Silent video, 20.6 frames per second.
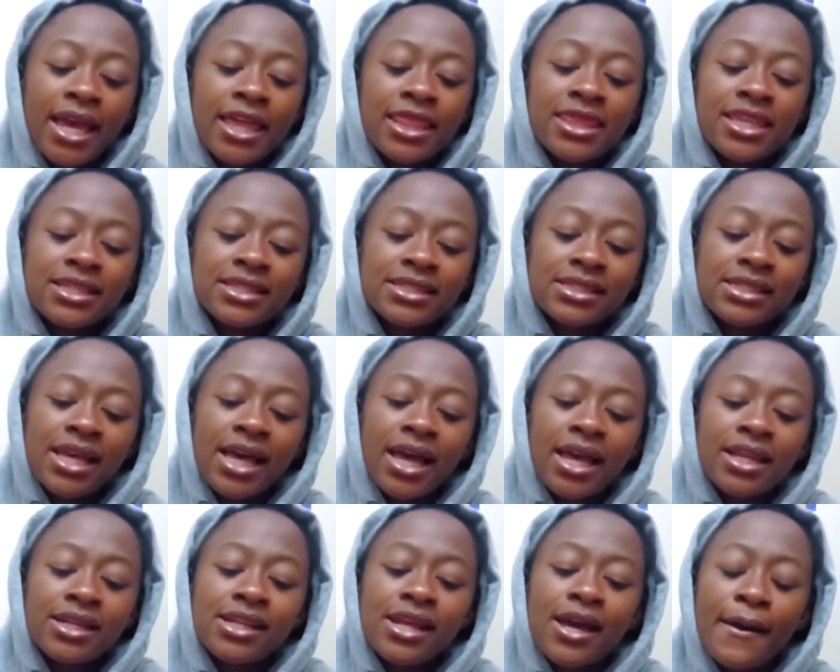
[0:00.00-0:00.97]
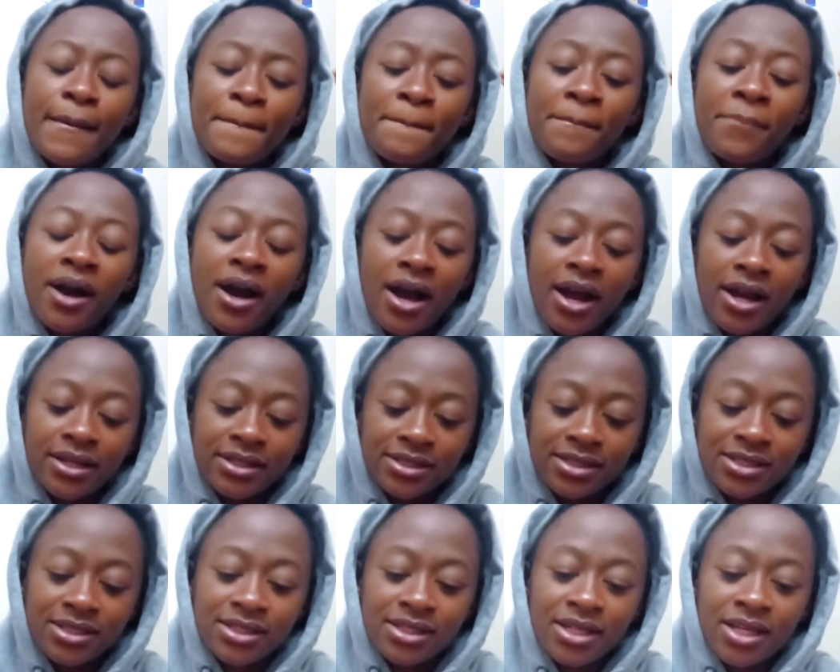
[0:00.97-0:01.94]
And the sad
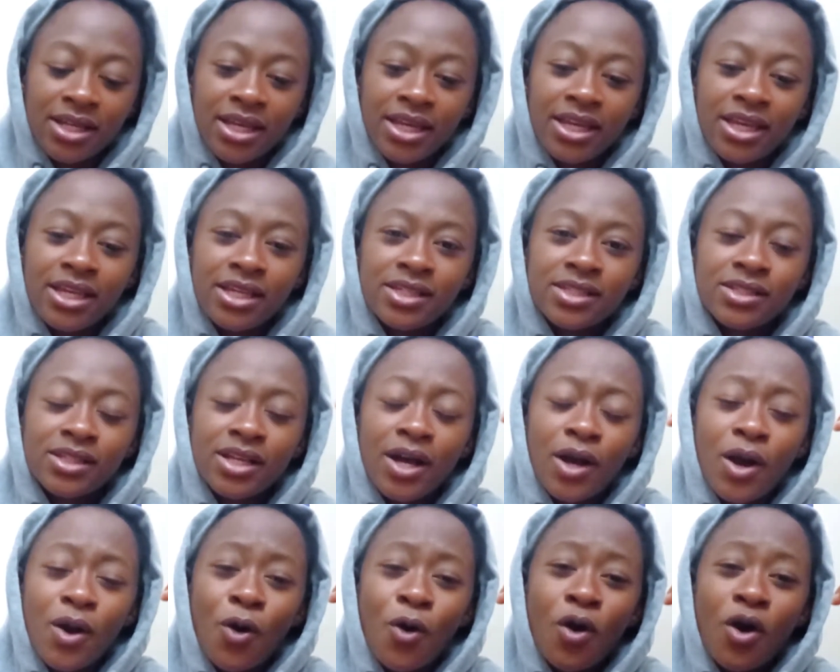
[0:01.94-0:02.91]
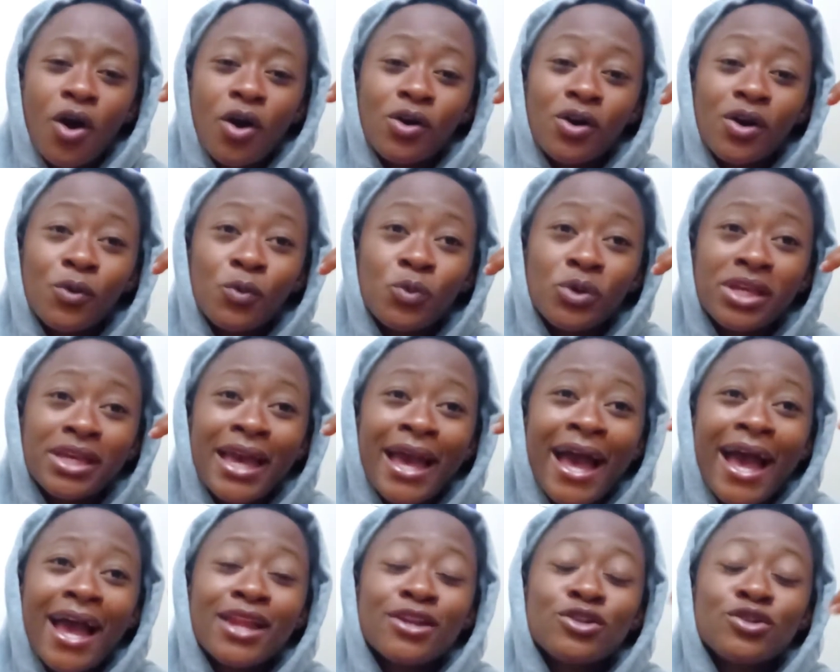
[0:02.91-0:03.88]
part is we
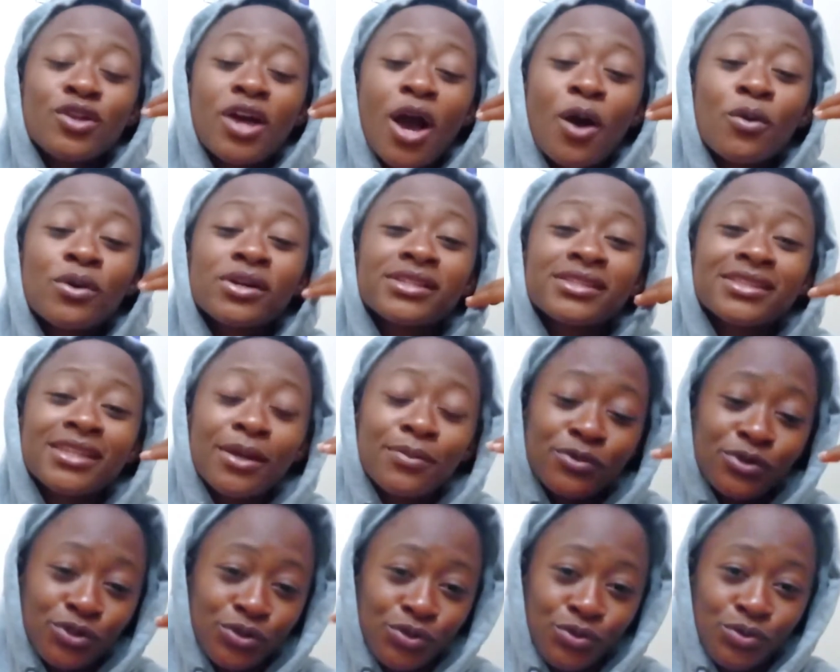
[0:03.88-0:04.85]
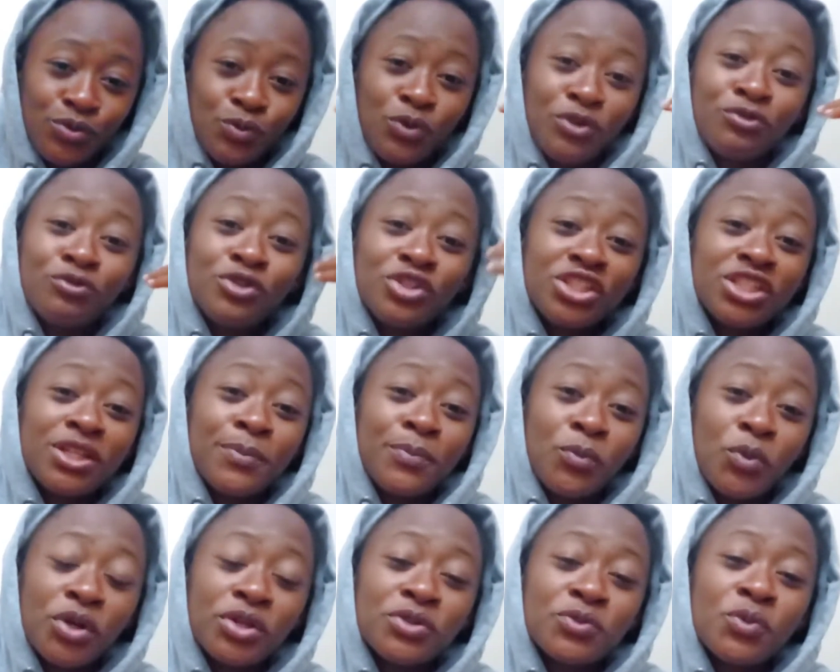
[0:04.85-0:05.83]
had our substitute. We've reached a
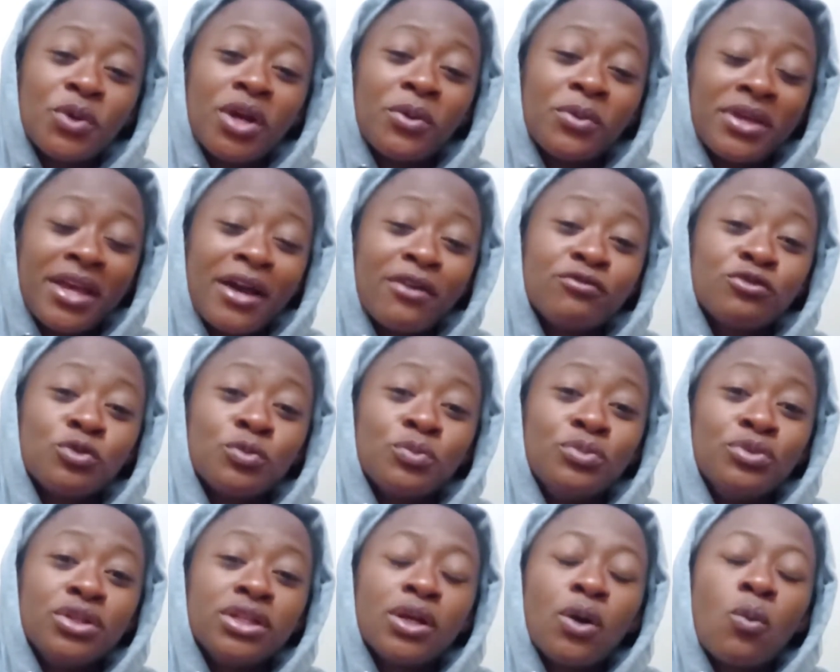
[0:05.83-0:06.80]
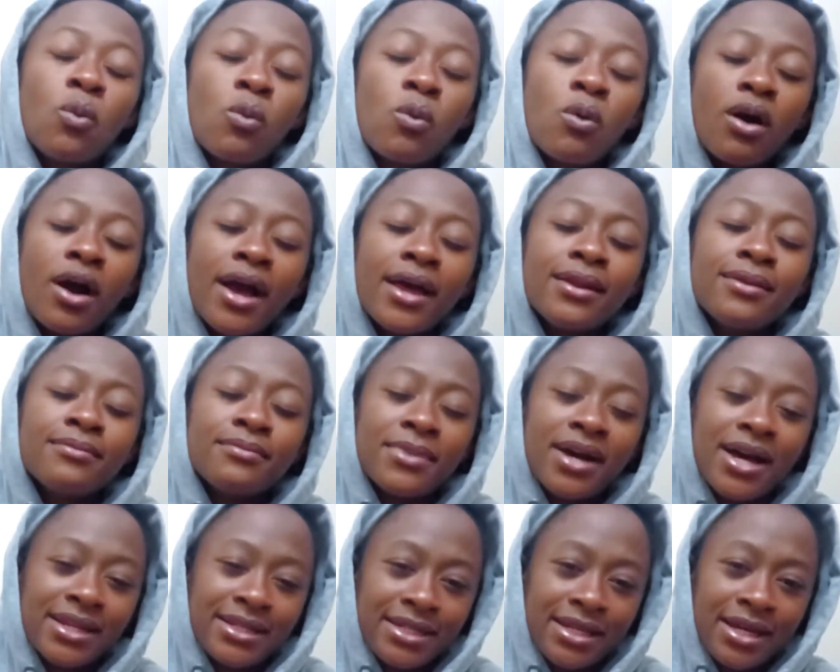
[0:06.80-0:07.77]
point where we have to bring one
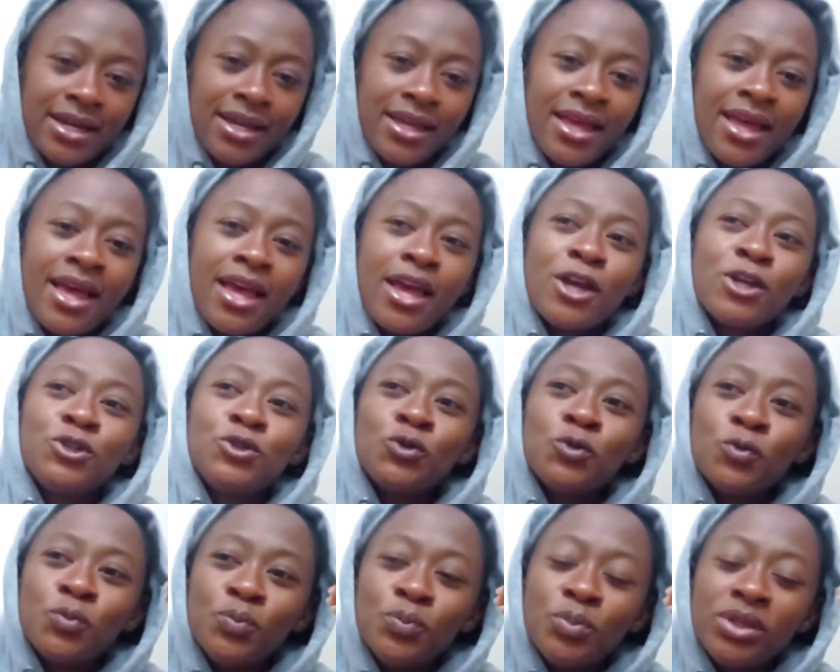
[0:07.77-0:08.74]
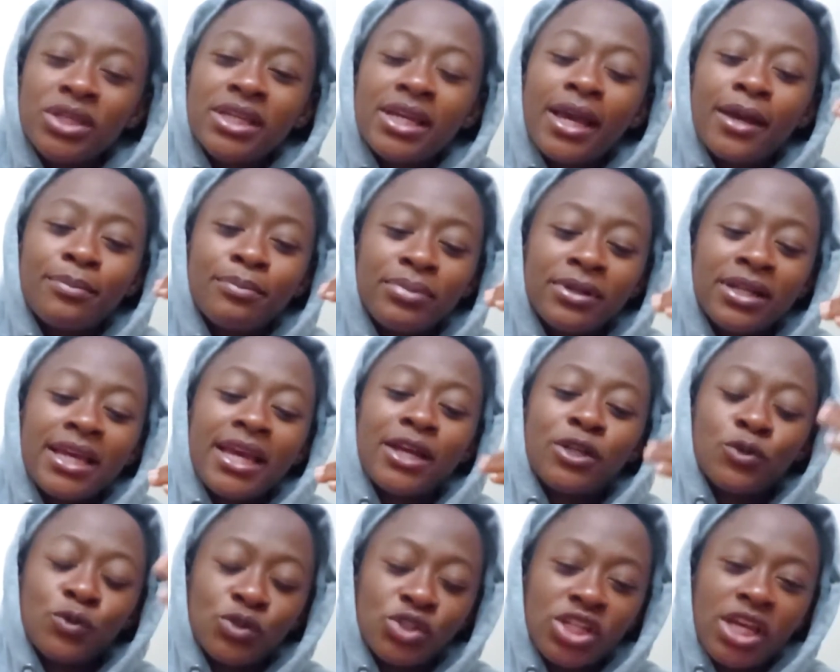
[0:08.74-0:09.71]
Mata to be a
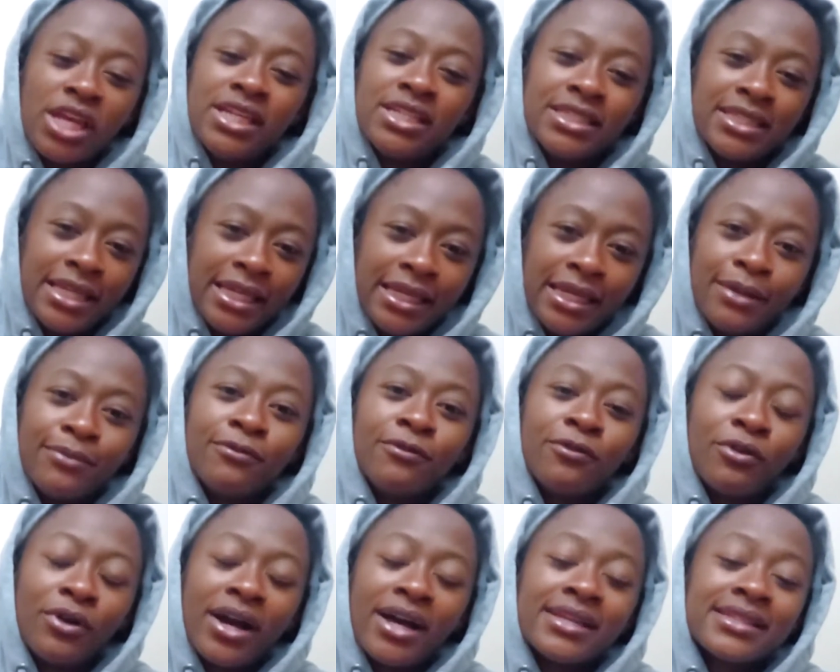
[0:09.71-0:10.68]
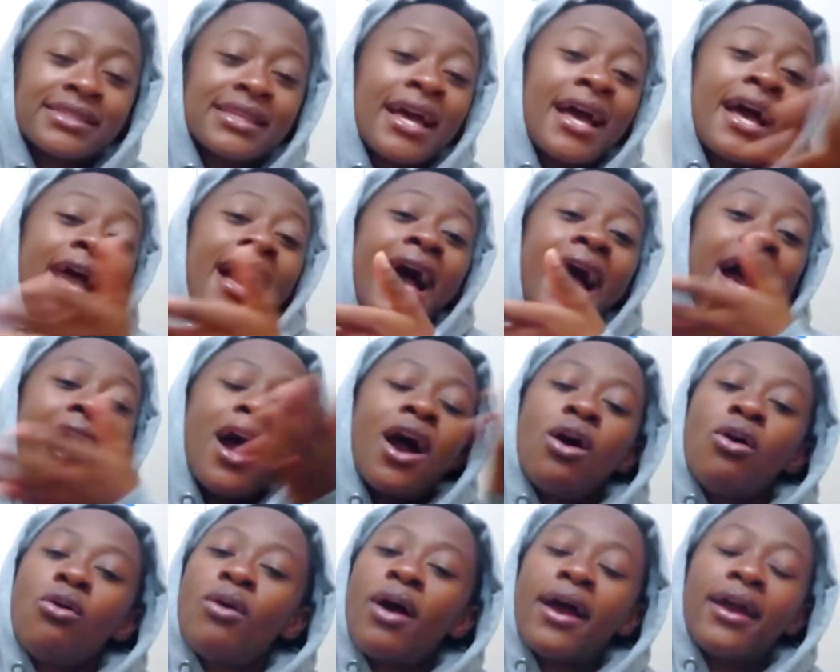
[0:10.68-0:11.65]
player to change the game for us.
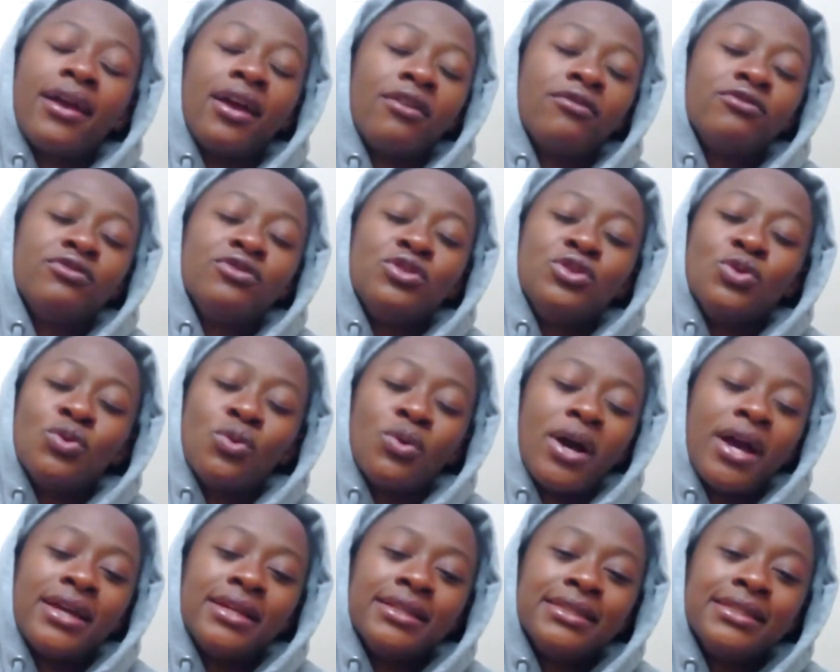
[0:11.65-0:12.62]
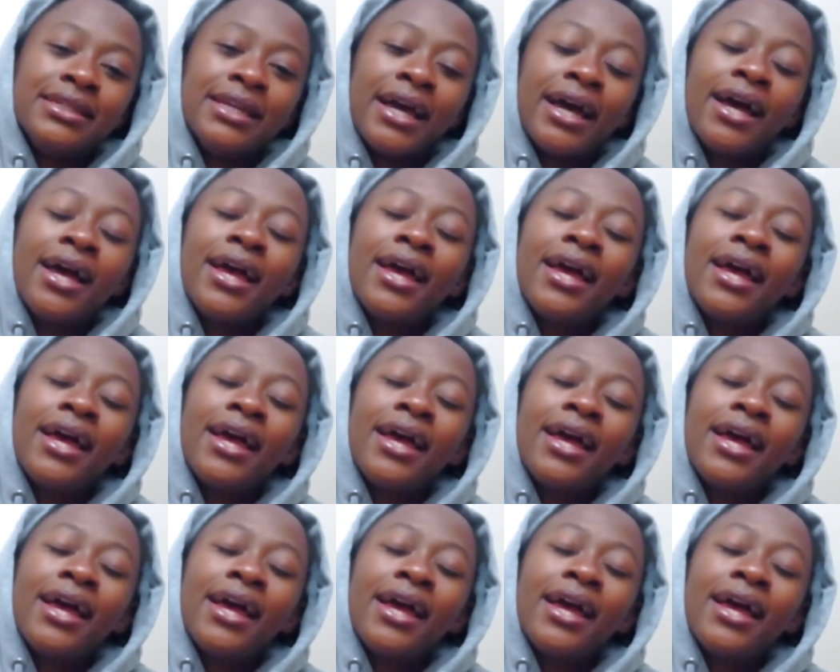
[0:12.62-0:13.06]
How I have no idea.